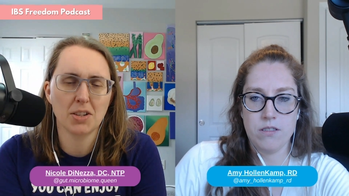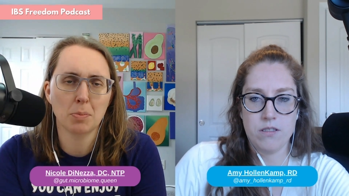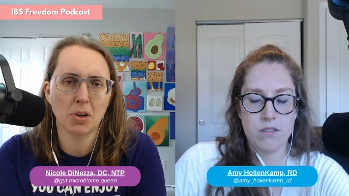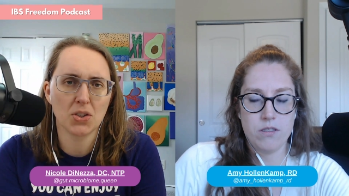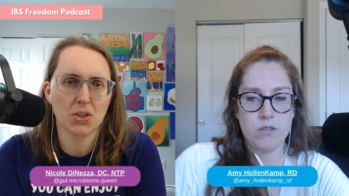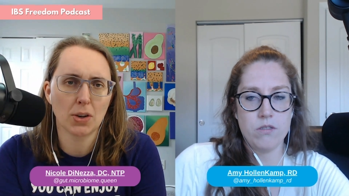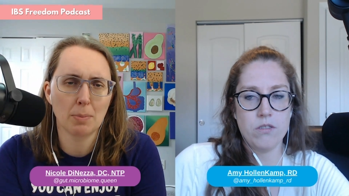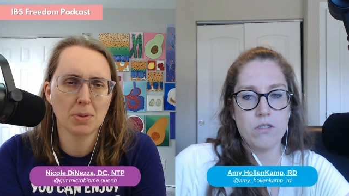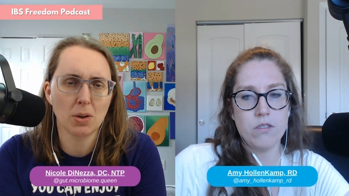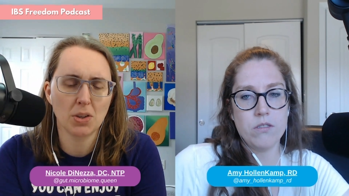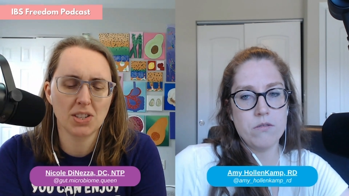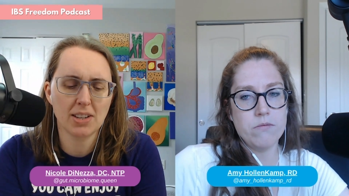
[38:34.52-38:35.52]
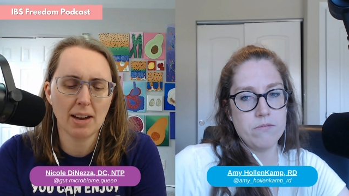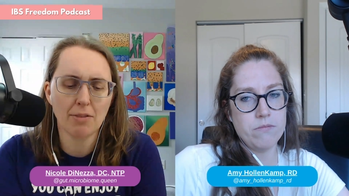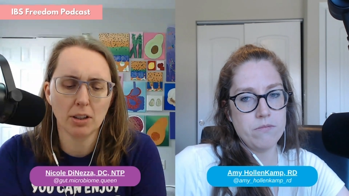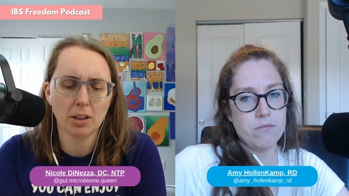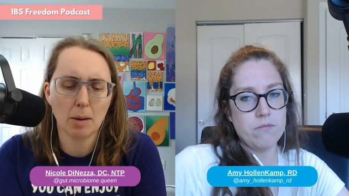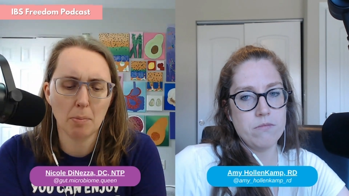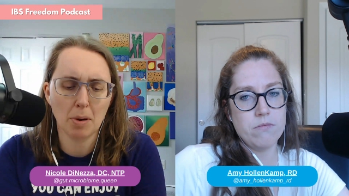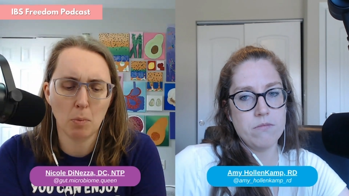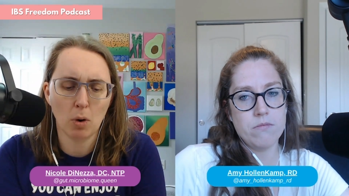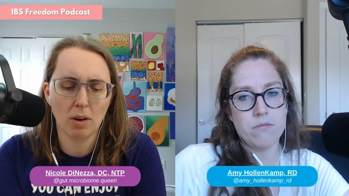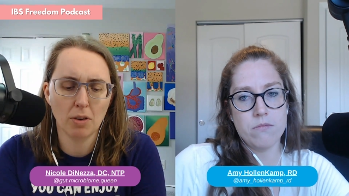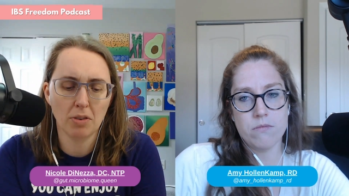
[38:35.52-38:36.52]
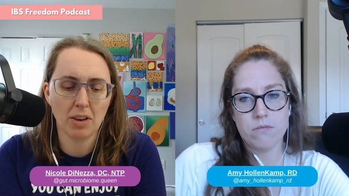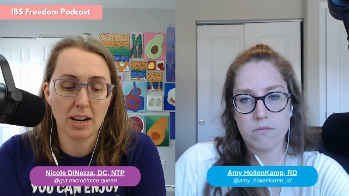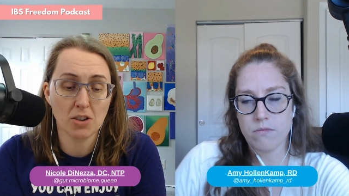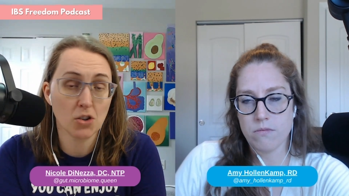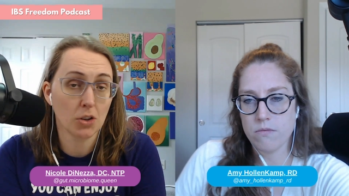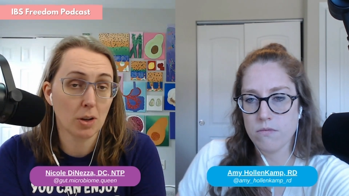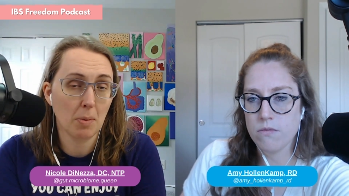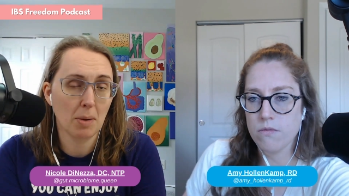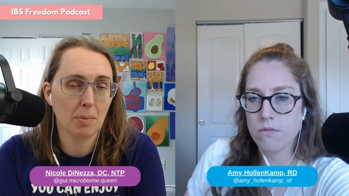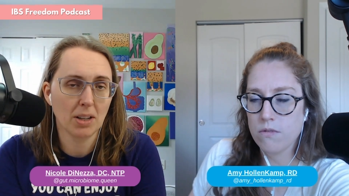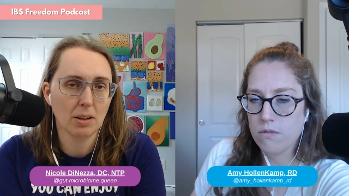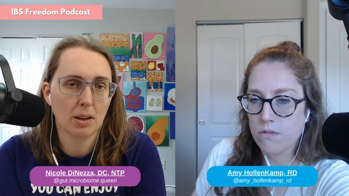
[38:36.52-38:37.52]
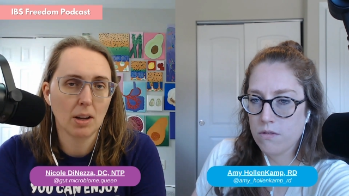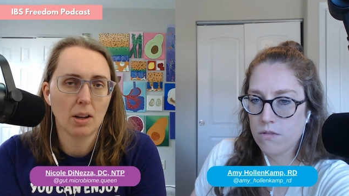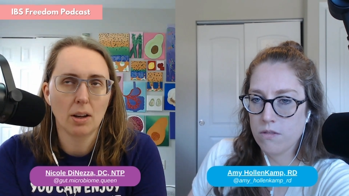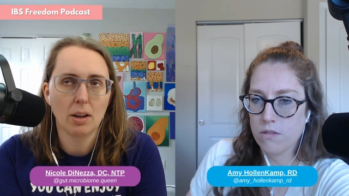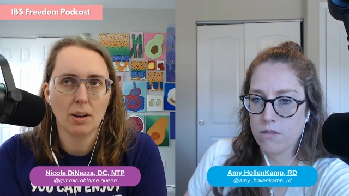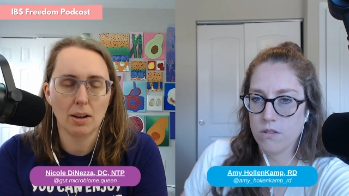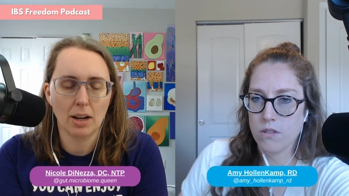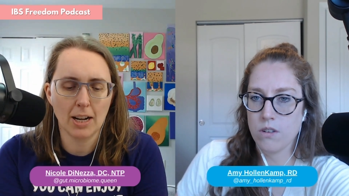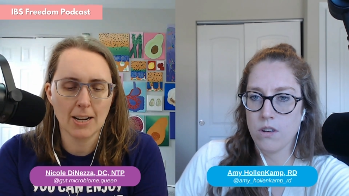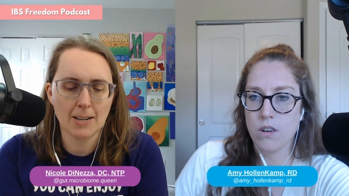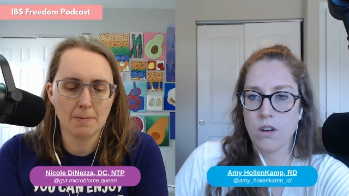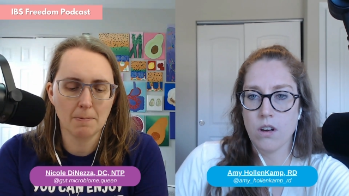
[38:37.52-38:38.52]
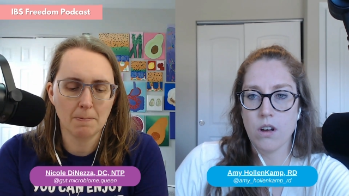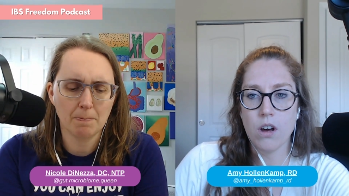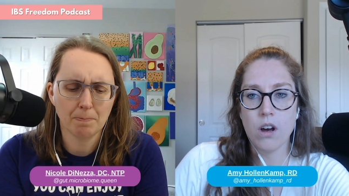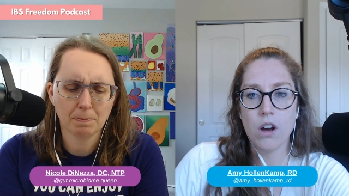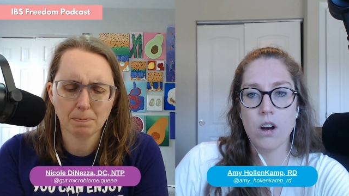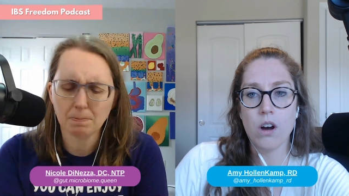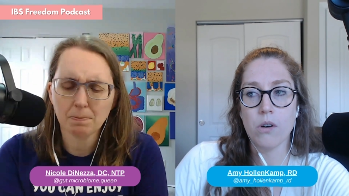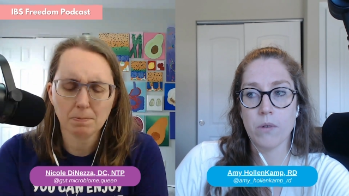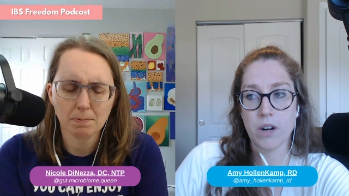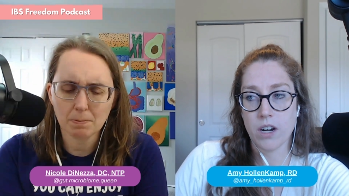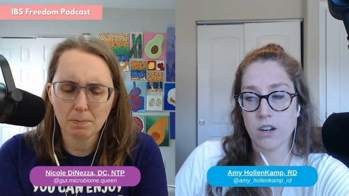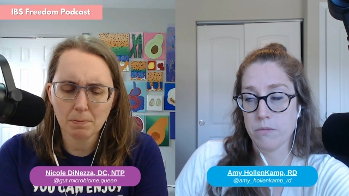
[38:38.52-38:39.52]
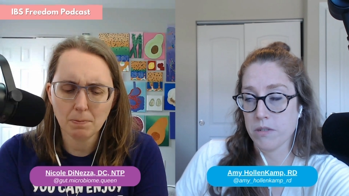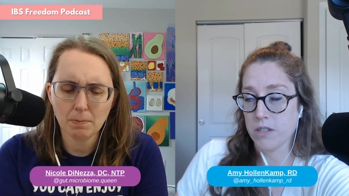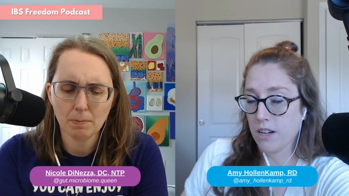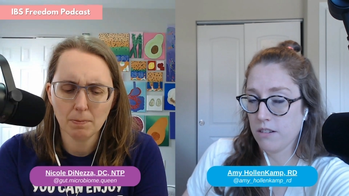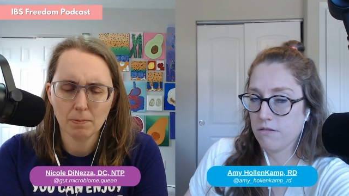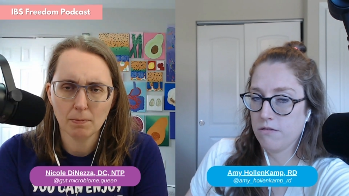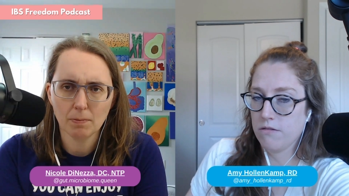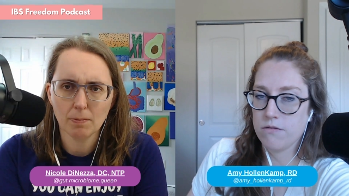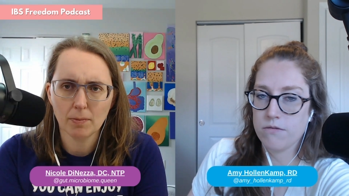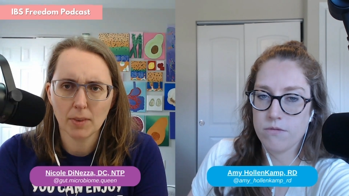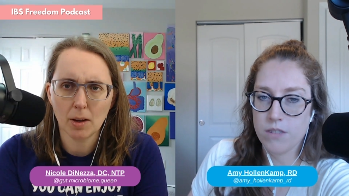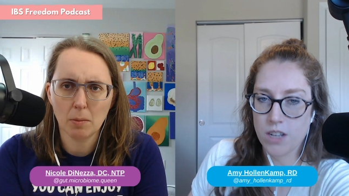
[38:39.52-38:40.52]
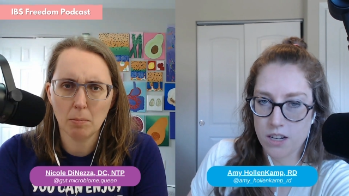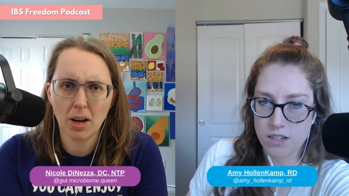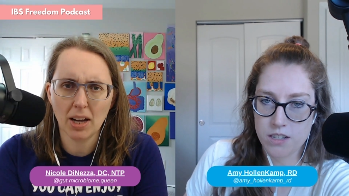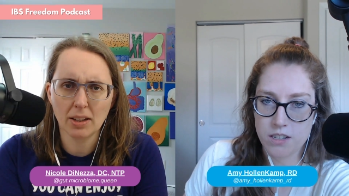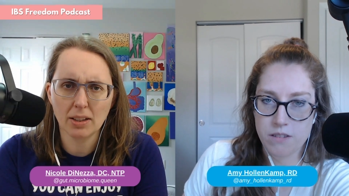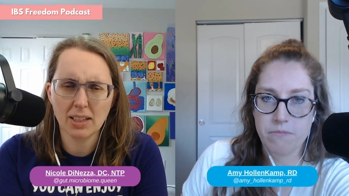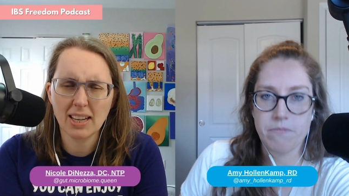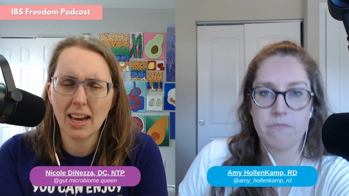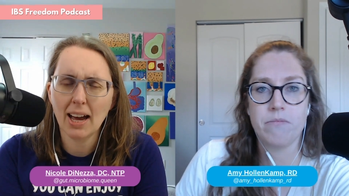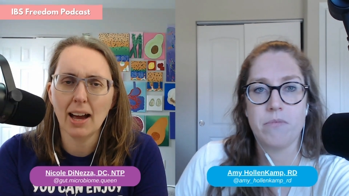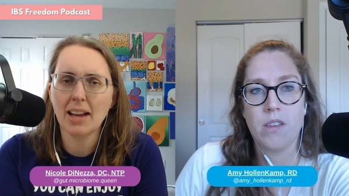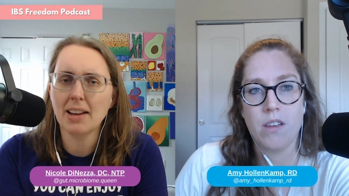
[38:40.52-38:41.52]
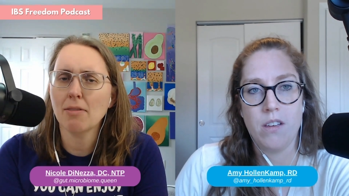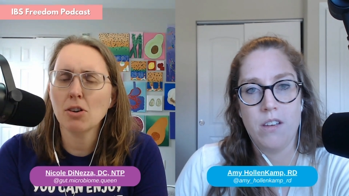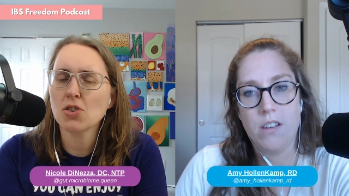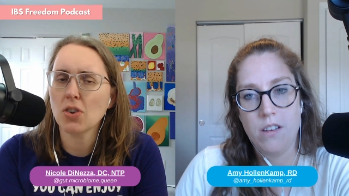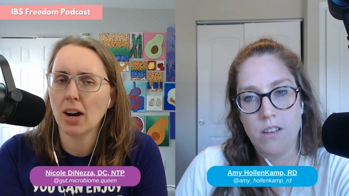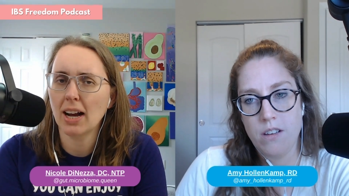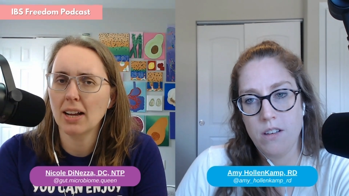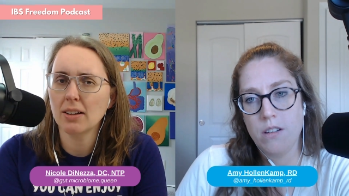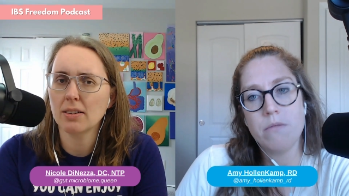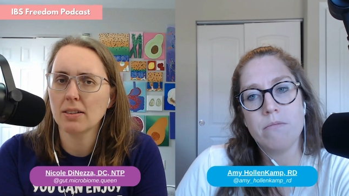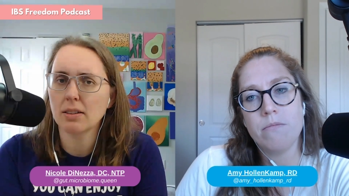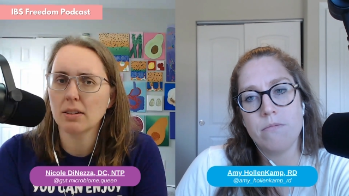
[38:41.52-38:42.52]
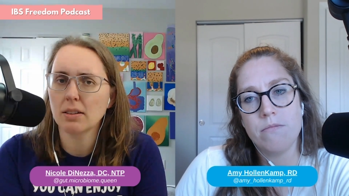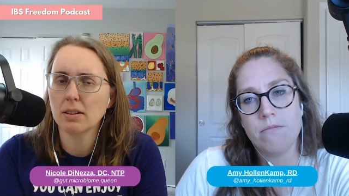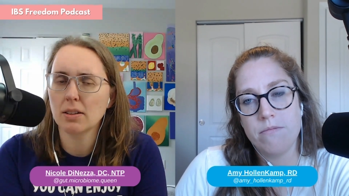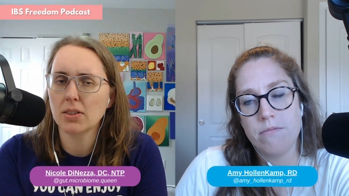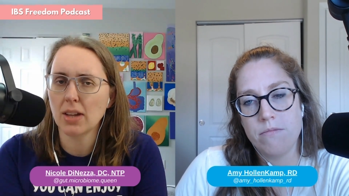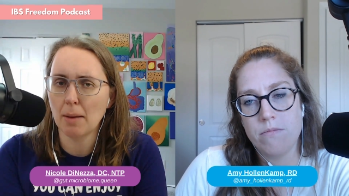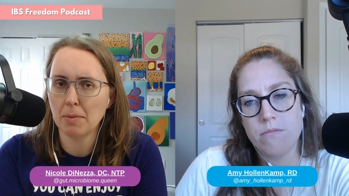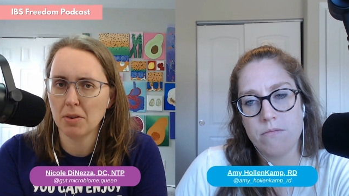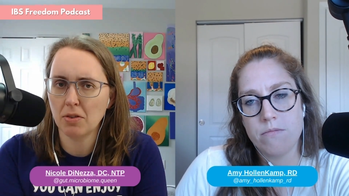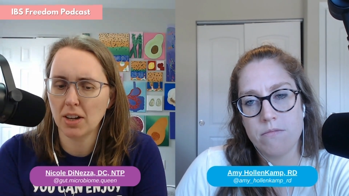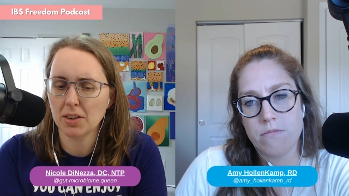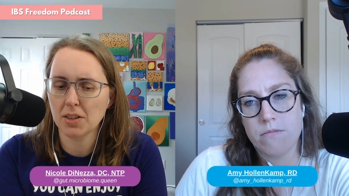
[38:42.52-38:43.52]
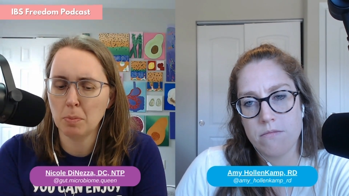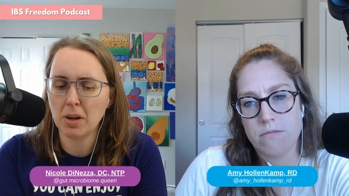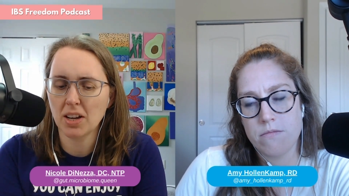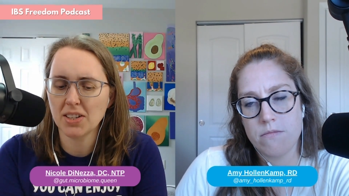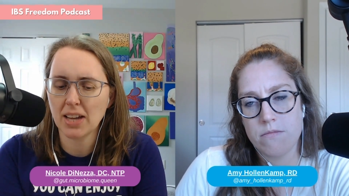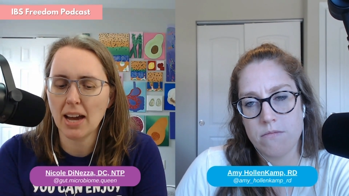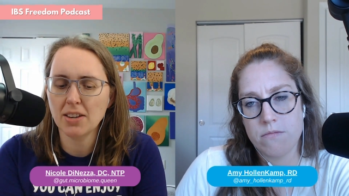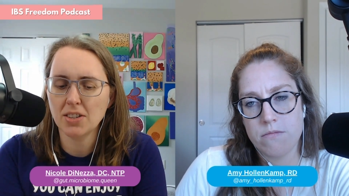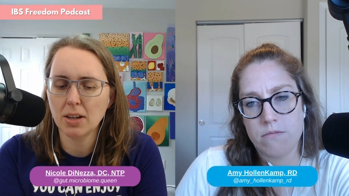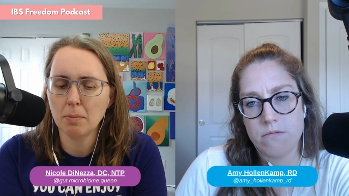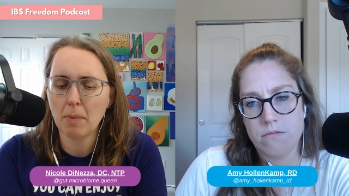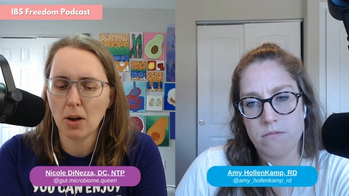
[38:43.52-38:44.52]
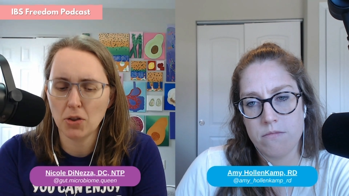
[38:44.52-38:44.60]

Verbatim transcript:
Speaker 1: cents per strip. So it's definitely a bit more of a financial commitment. Um,
Speaker 2: oh, 100%.
Speaker 1: Yes. But yeah, I never tried Somnifix because I did